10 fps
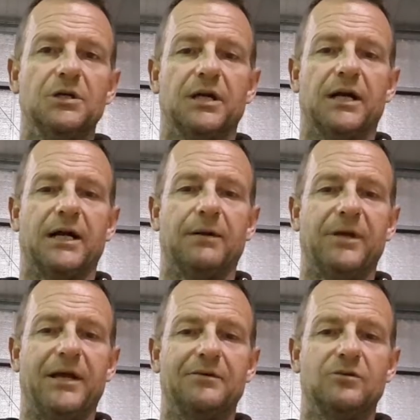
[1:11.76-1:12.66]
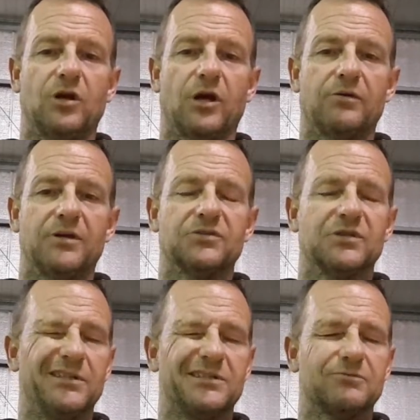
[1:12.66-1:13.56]
and you know,
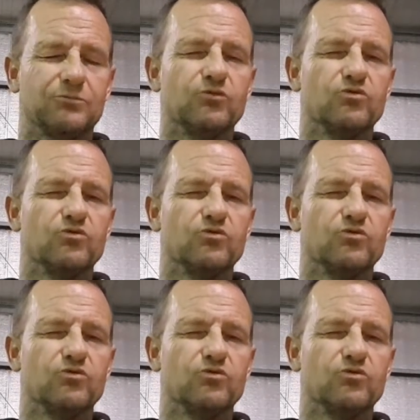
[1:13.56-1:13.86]
it's